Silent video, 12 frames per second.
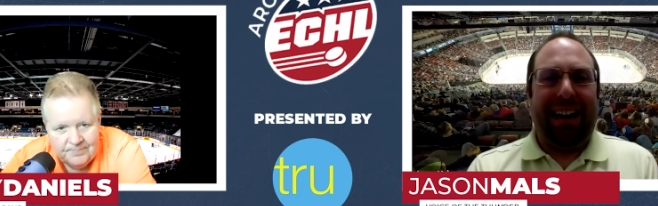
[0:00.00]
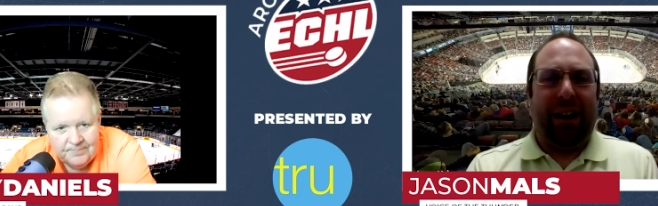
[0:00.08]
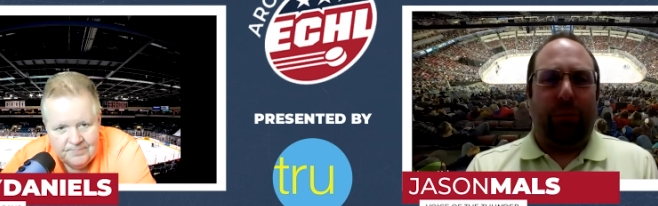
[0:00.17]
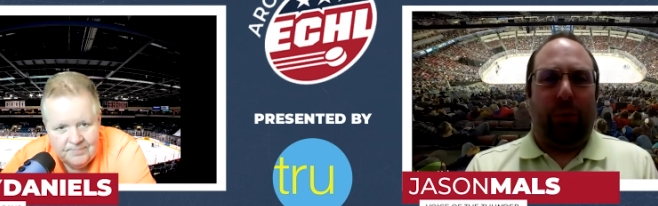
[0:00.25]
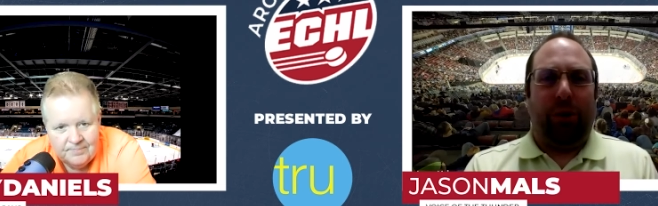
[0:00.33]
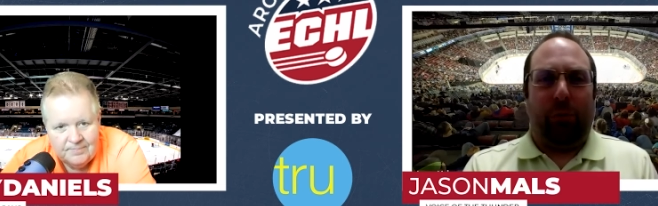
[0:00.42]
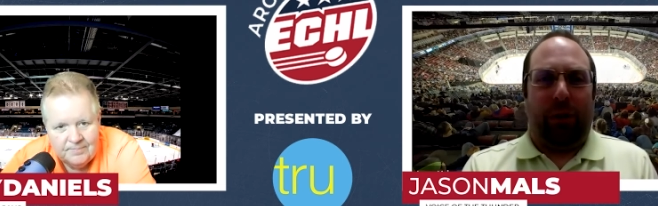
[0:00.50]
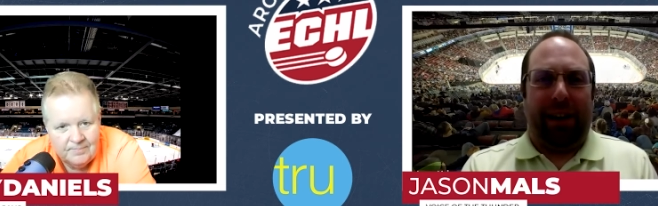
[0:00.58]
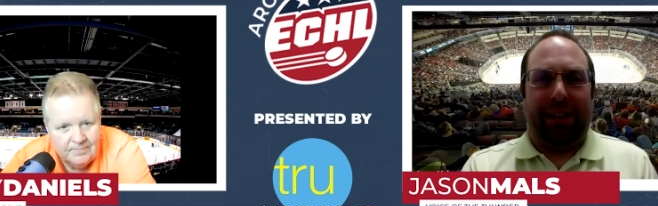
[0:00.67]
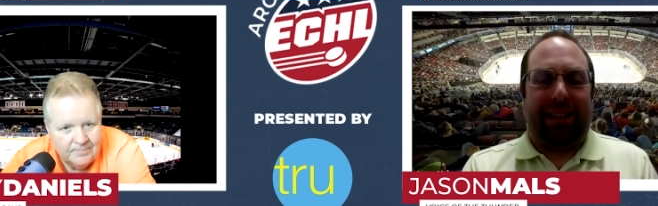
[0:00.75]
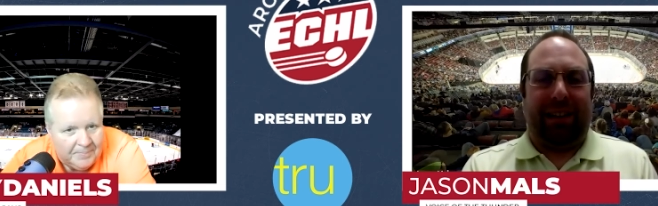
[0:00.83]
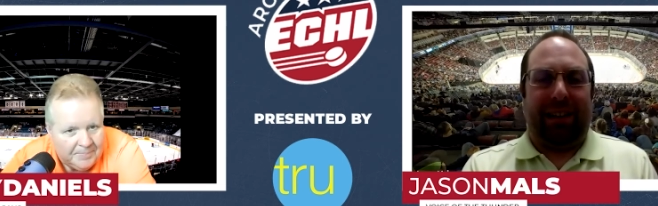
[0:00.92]
Speaker 1: we're,
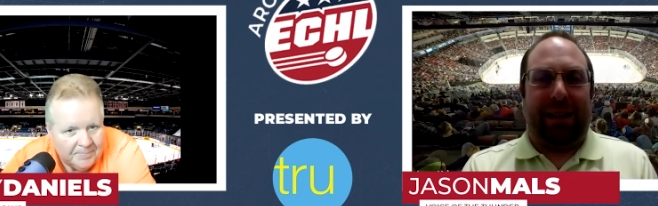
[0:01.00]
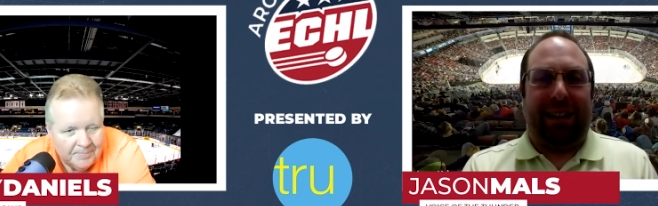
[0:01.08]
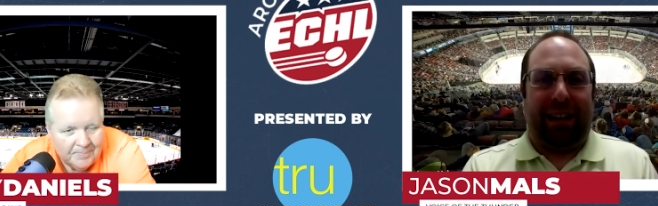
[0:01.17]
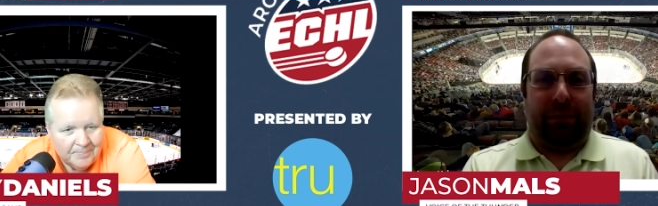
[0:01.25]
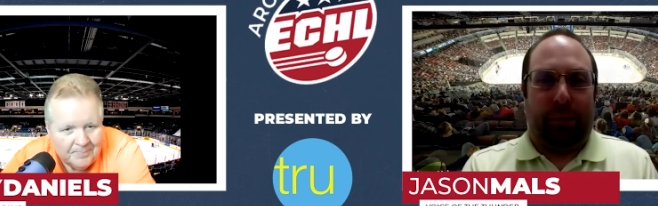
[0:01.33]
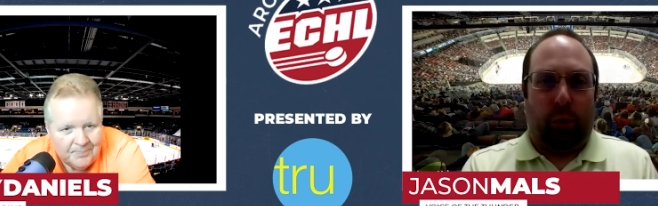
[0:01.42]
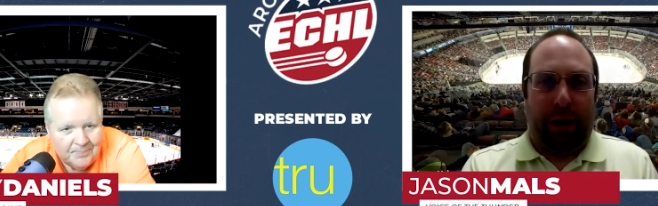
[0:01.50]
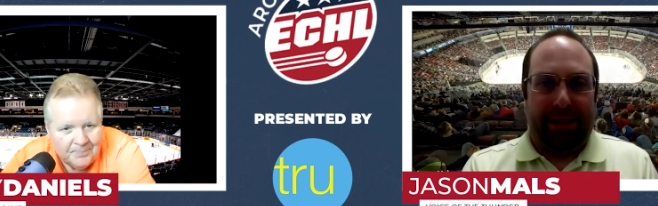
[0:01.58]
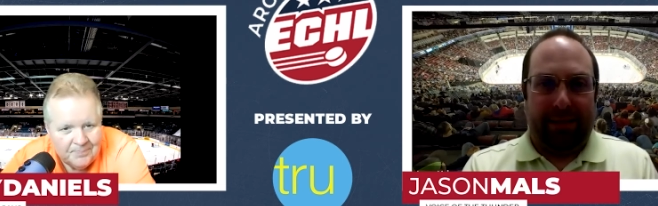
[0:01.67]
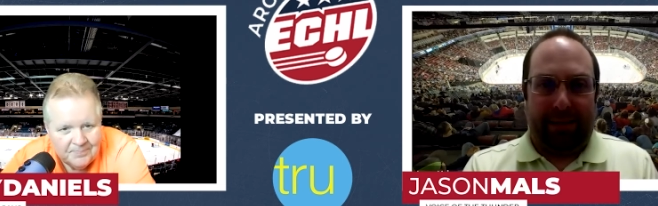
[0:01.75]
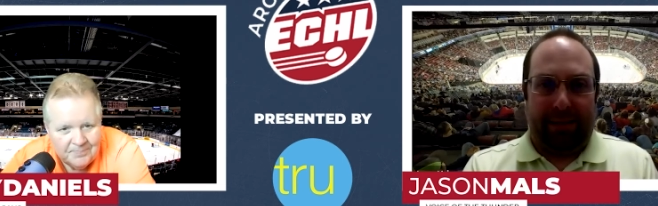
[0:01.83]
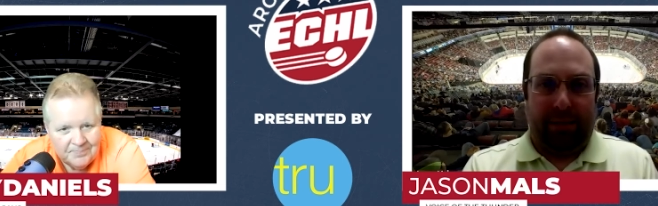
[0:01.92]
it's going to be kind of a wait
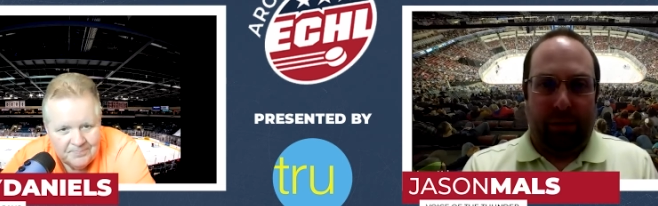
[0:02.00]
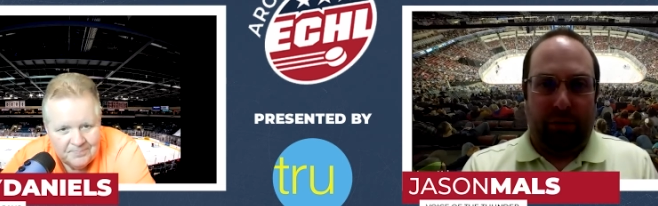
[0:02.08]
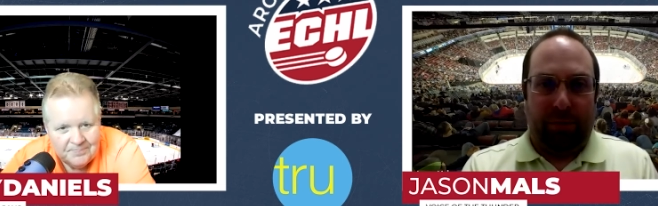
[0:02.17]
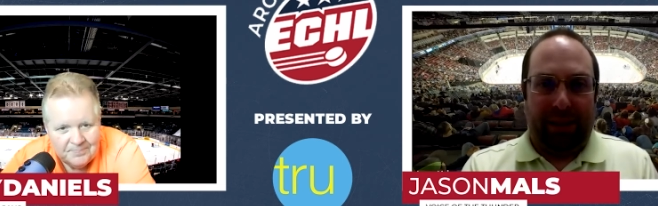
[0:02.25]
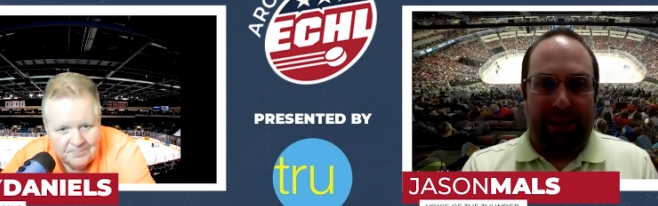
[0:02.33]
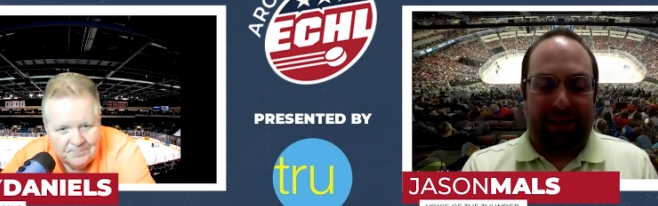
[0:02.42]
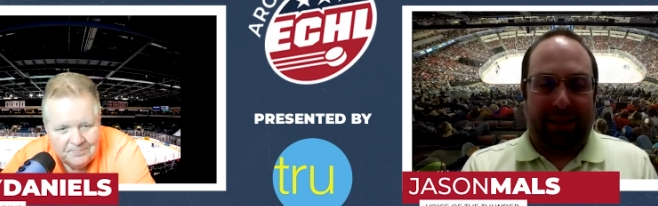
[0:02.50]
and see mode because